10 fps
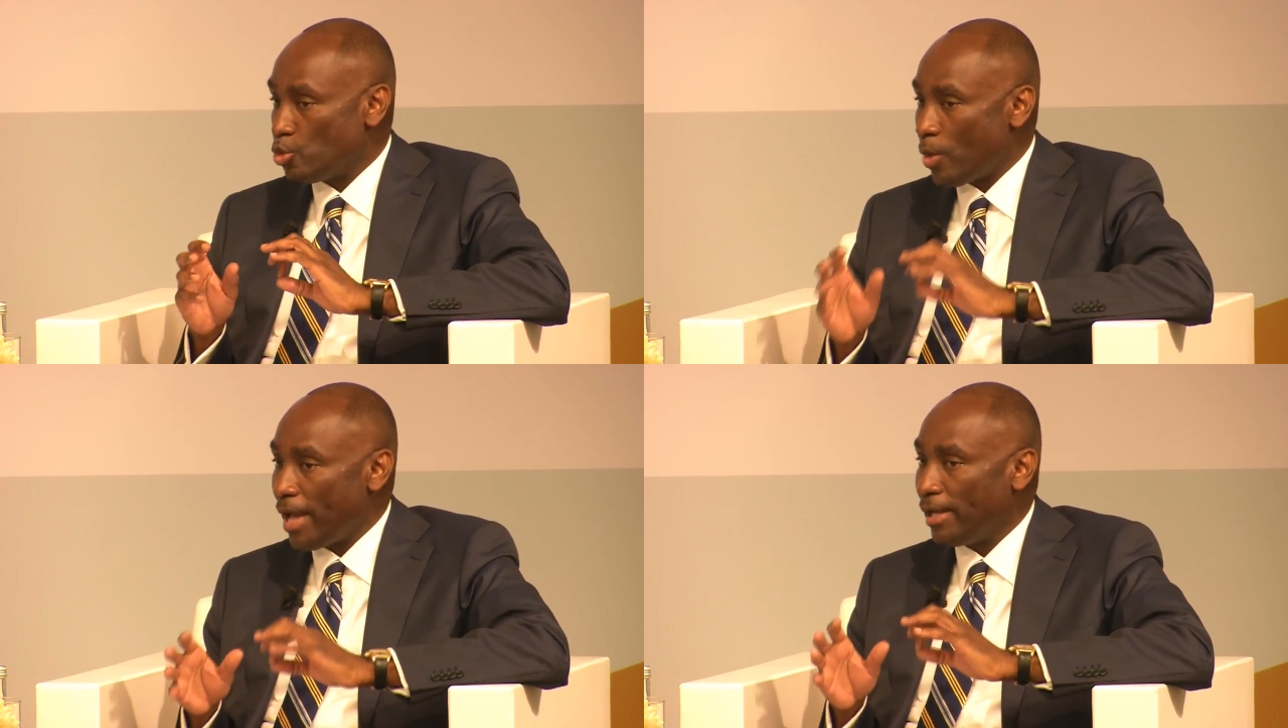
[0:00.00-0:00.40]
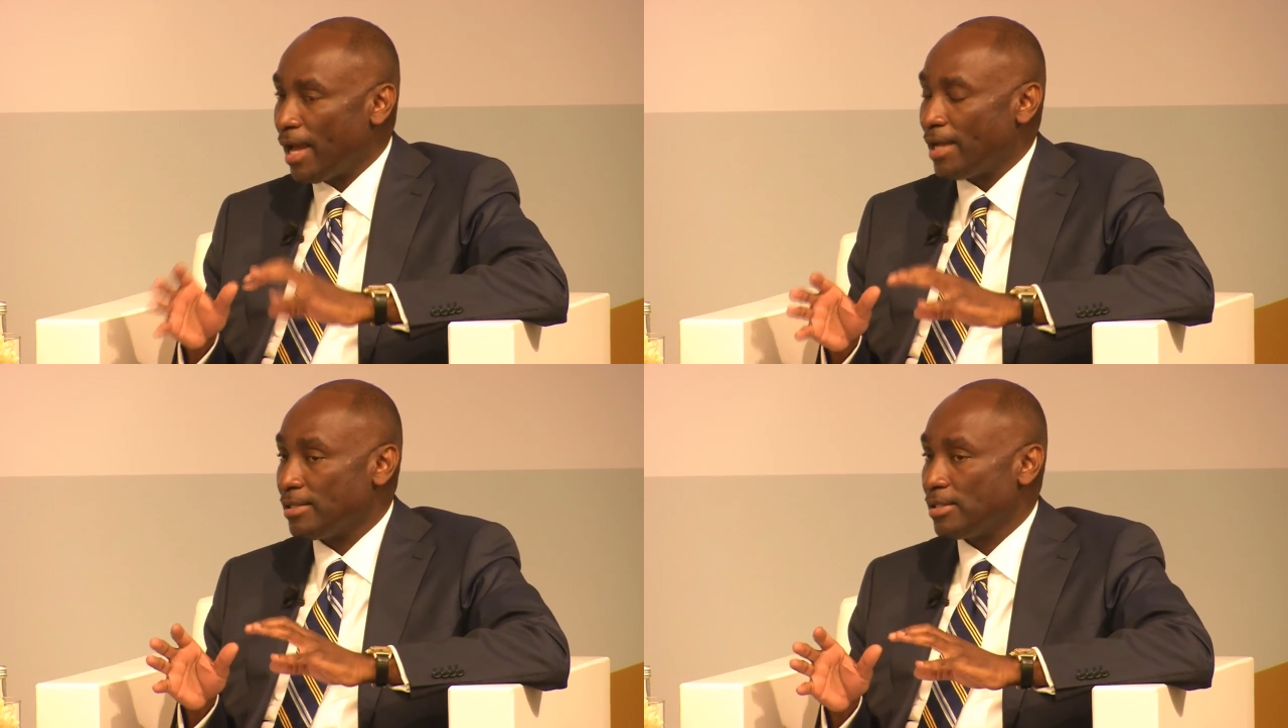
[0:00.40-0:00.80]
well
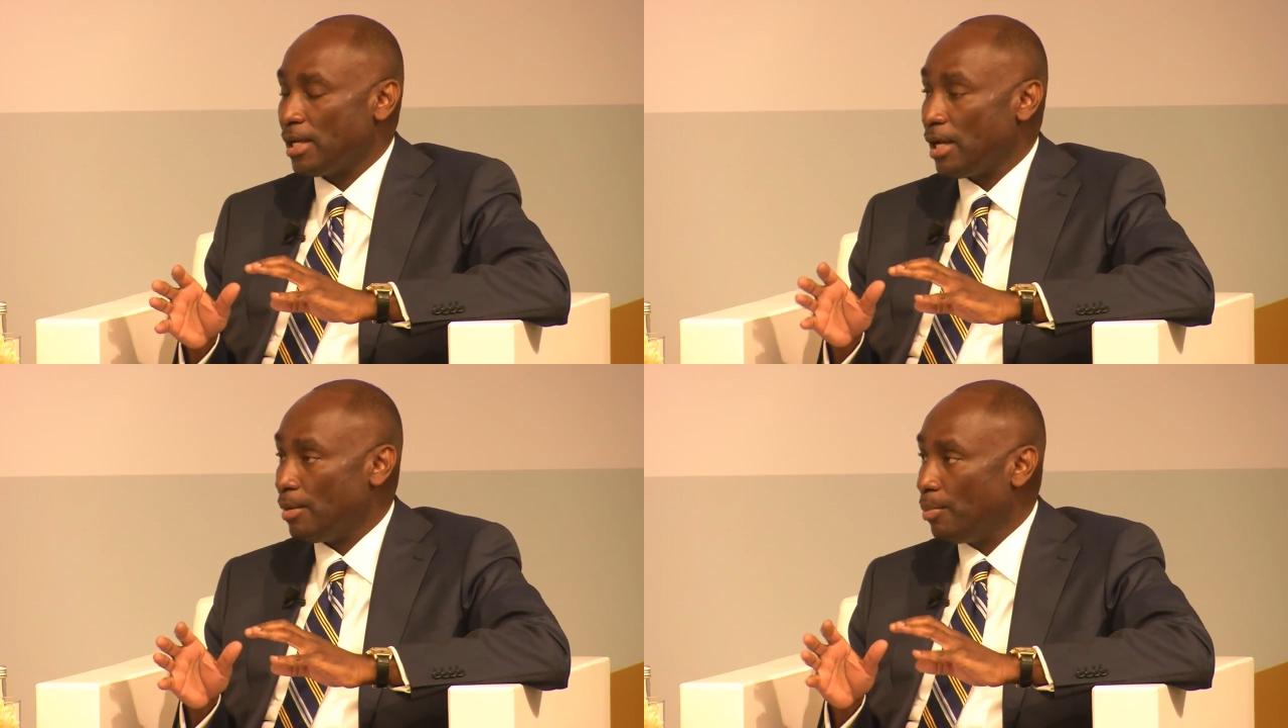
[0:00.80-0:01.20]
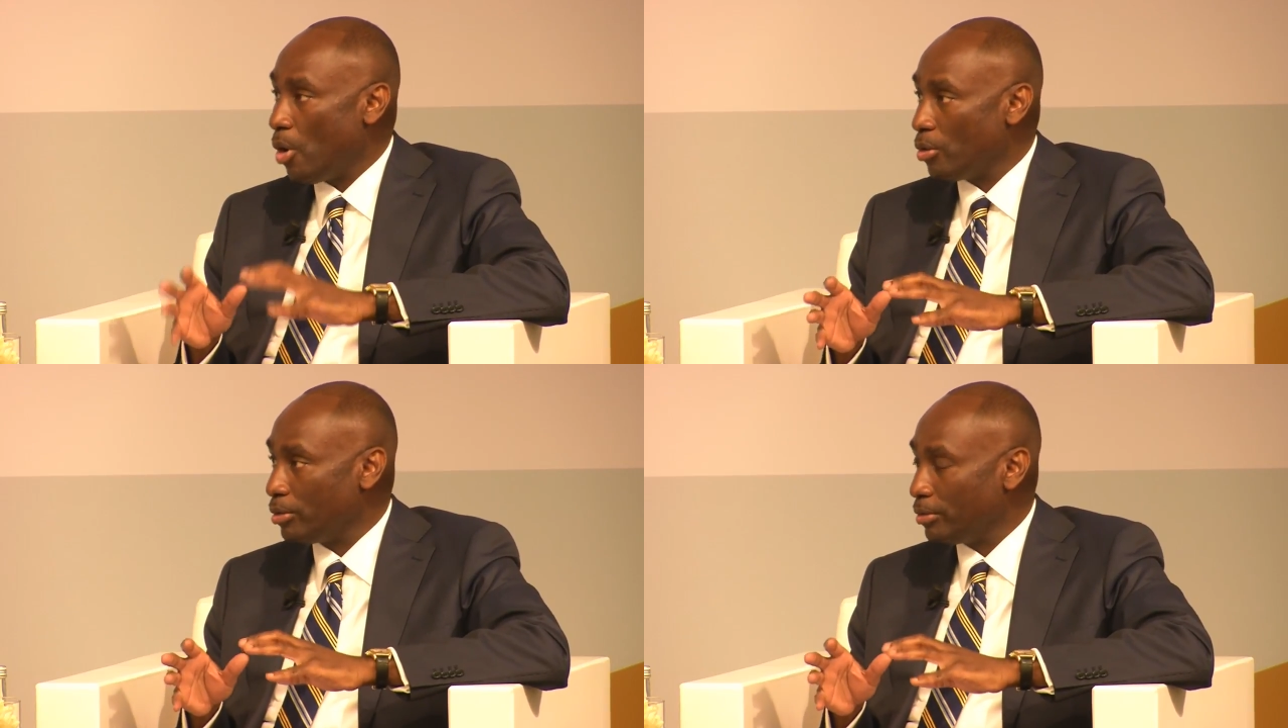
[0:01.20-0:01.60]
as
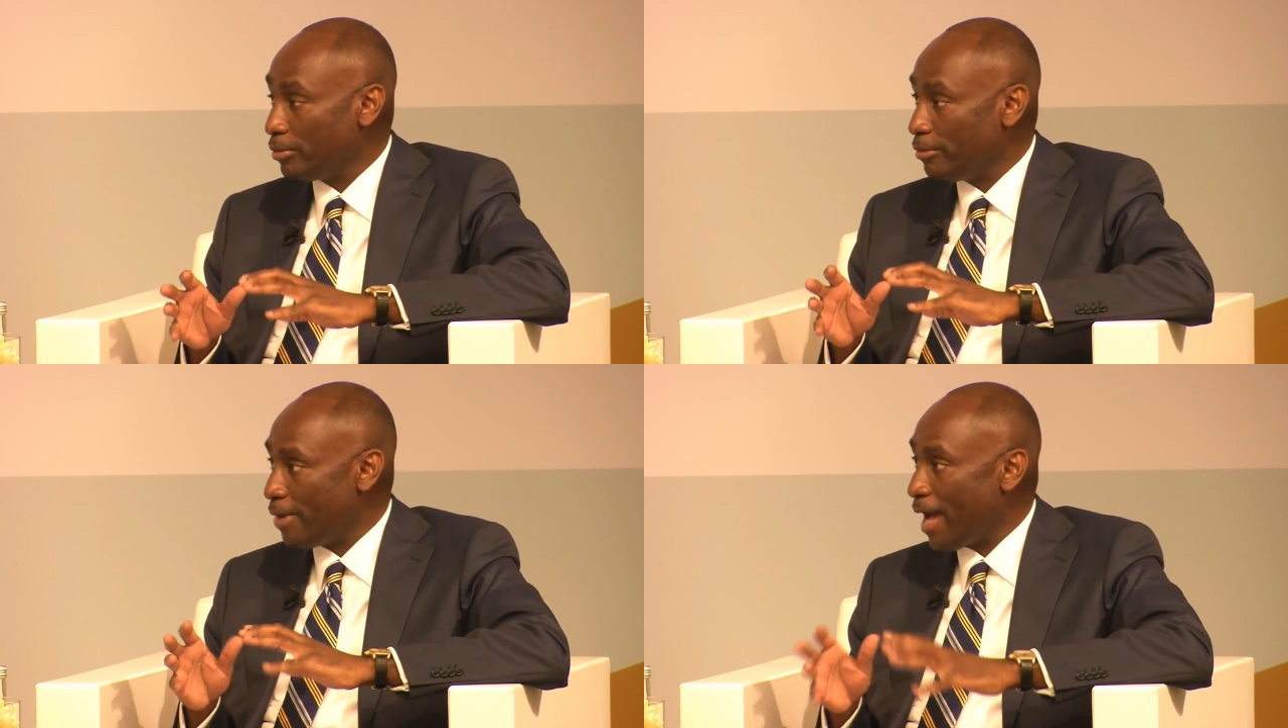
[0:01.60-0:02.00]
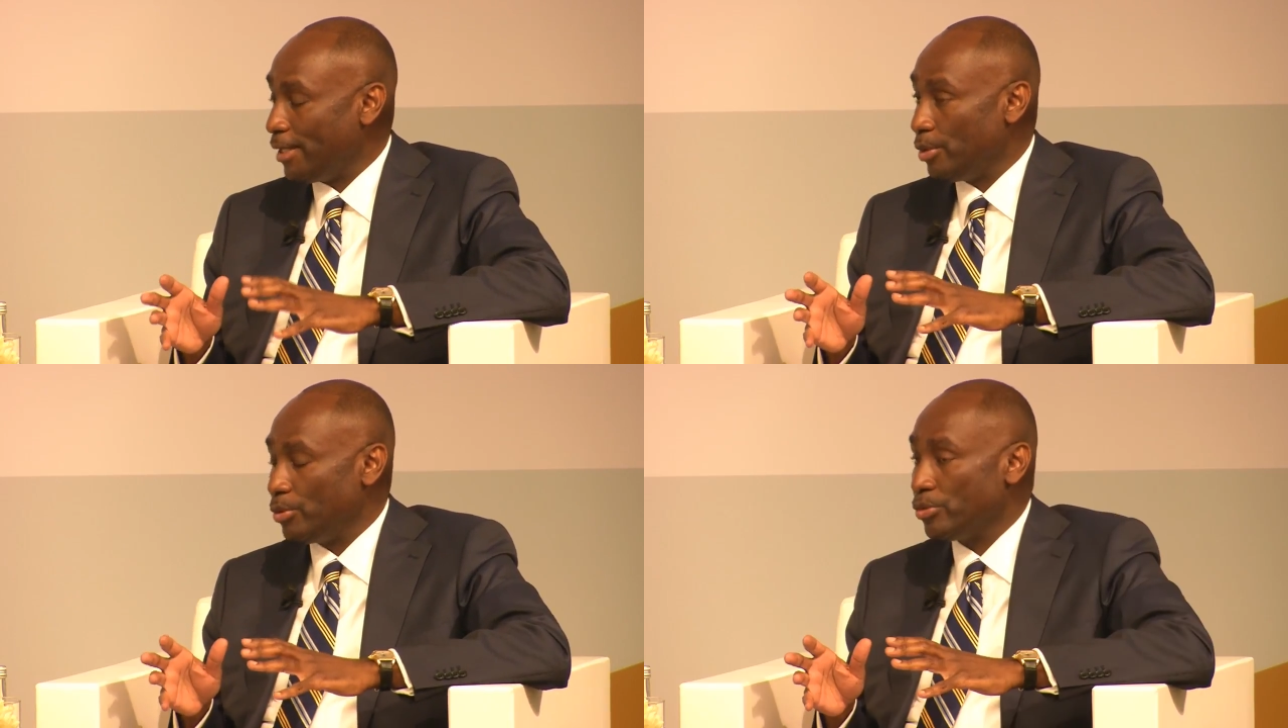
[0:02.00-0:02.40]
moral
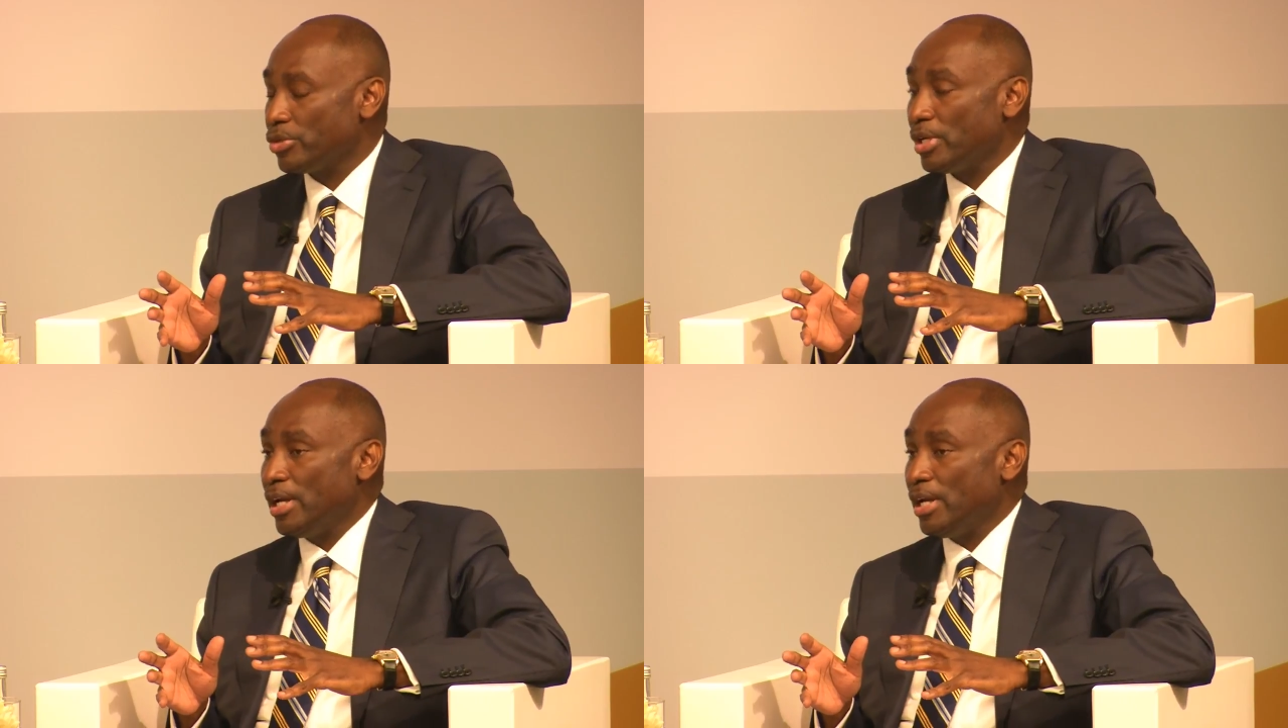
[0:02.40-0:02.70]
values.